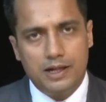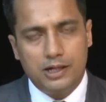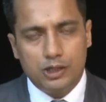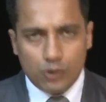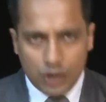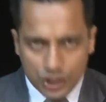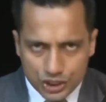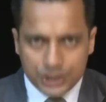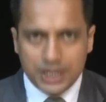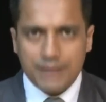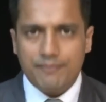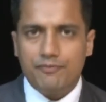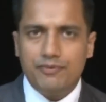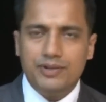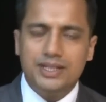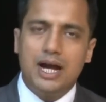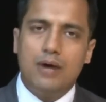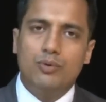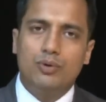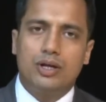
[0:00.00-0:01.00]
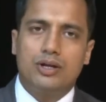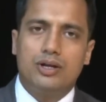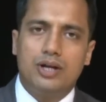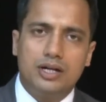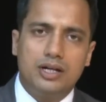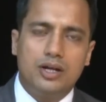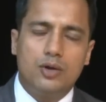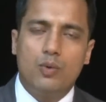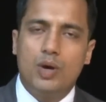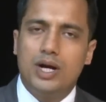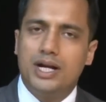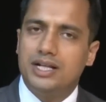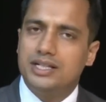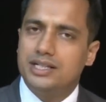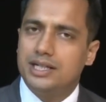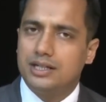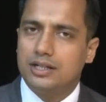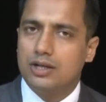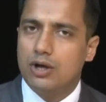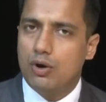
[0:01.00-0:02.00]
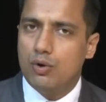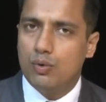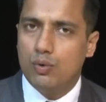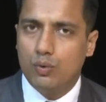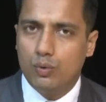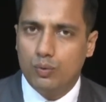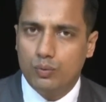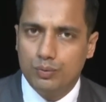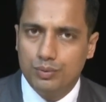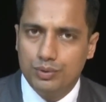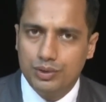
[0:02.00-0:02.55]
So a ship without a rudder, where does it go?